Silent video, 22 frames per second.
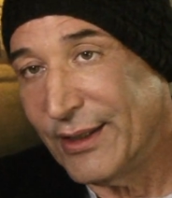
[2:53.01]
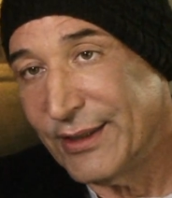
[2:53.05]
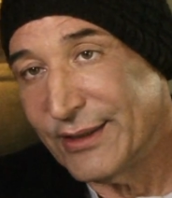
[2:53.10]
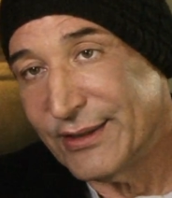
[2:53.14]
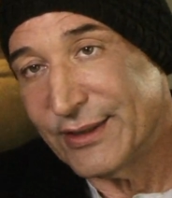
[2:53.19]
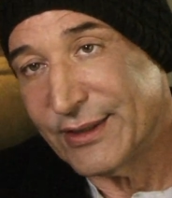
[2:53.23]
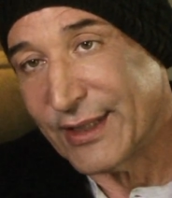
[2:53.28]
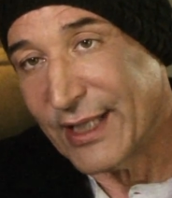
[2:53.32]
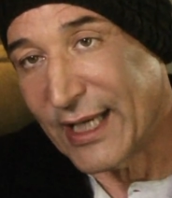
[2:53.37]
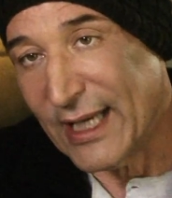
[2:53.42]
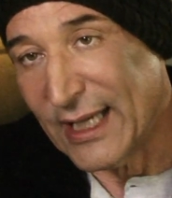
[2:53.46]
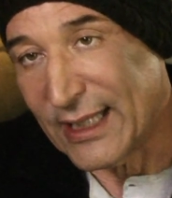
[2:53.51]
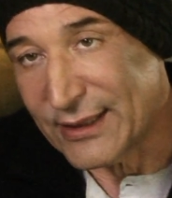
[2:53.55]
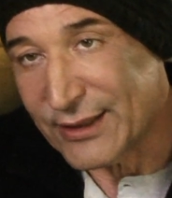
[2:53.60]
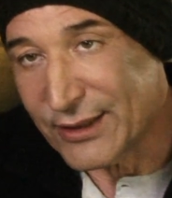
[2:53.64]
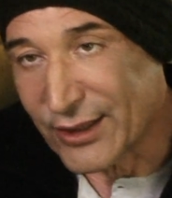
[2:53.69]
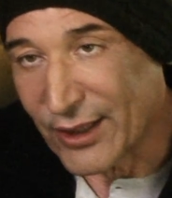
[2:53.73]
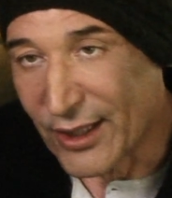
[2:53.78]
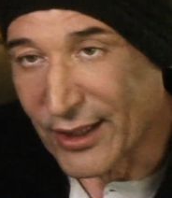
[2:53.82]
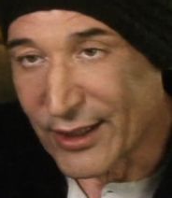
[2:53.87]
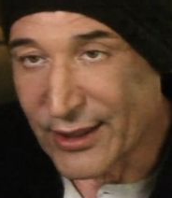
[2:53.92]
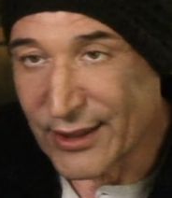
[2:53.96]
sketch
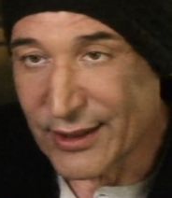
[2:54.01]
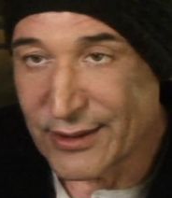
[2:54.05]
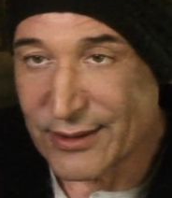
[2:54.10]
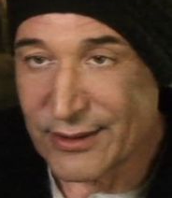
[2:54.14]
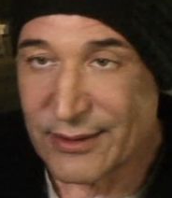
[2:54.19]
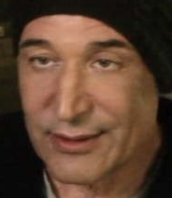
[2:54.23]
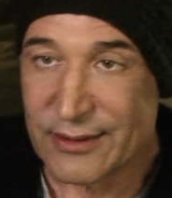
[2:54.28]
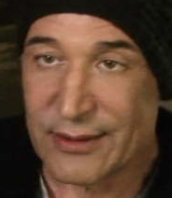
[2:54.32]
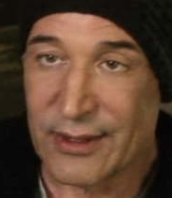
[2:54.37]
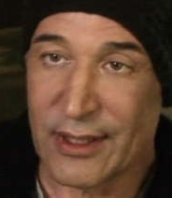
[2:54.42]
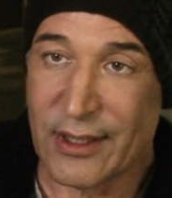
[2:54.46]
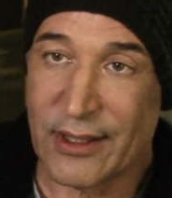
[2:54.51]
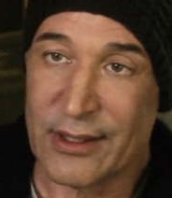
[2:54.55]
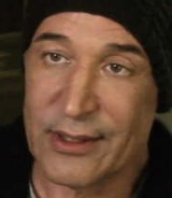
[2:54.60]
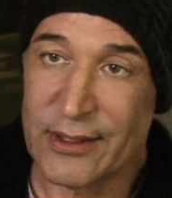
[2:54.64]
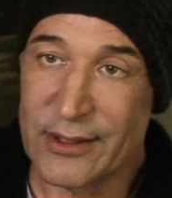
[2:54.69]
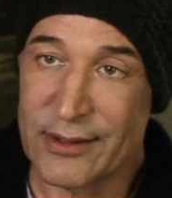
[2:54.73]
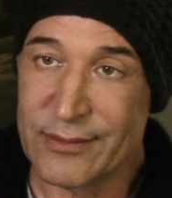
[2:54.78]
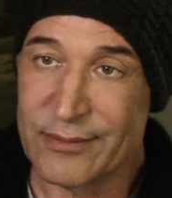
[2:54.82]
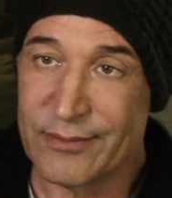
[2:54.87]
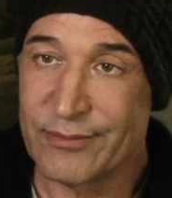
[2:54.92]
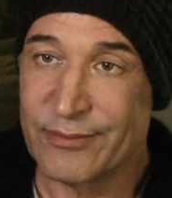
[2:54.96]
on a,
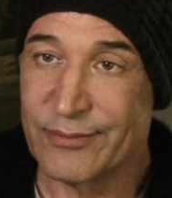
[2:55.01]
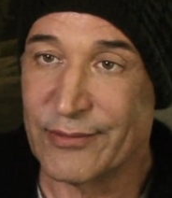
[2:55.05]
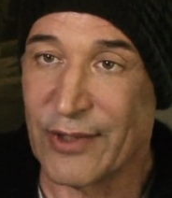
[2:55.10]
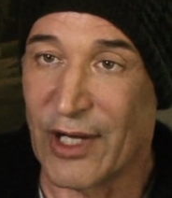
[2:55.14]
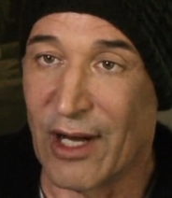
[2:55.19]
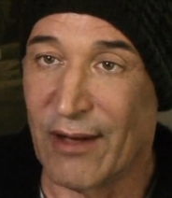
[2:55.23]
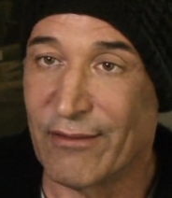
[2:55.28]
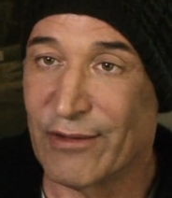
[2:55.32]
on